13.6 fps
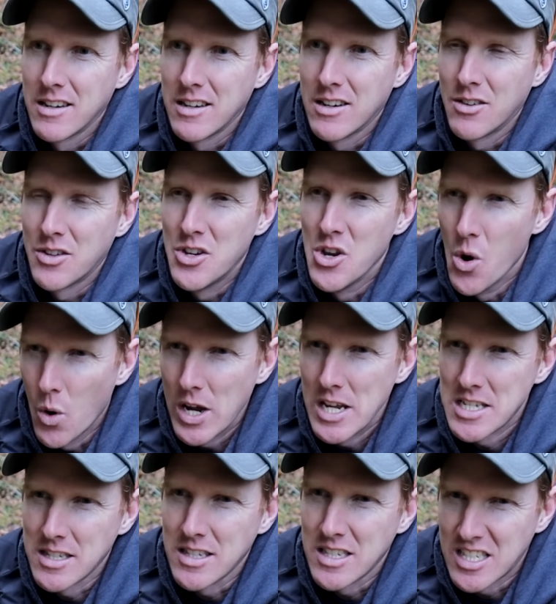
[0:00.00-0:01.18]
you know, the
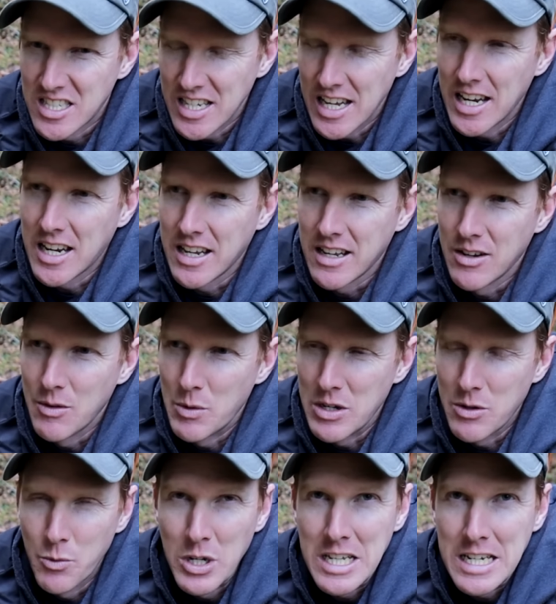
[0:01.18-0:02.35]
noise and the stink, and when
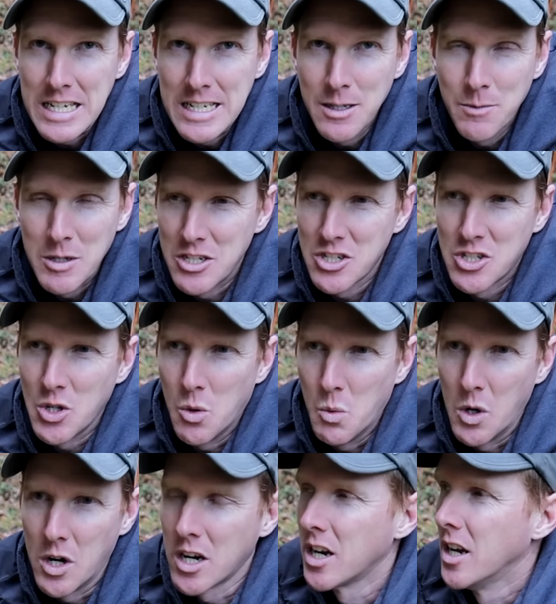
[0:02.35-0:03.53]
you really need them, they just don't
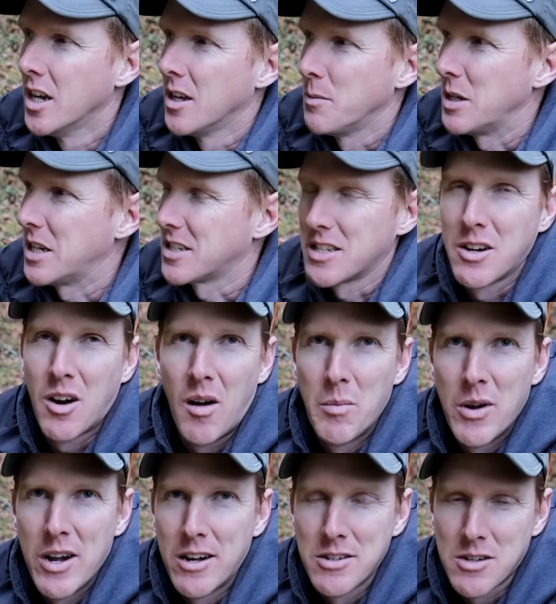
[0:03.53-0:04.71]
work because the
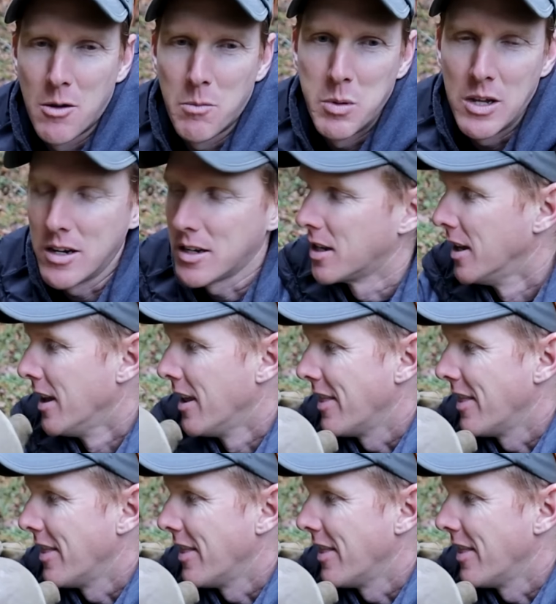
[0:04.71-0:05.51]
carburetor is all plugged.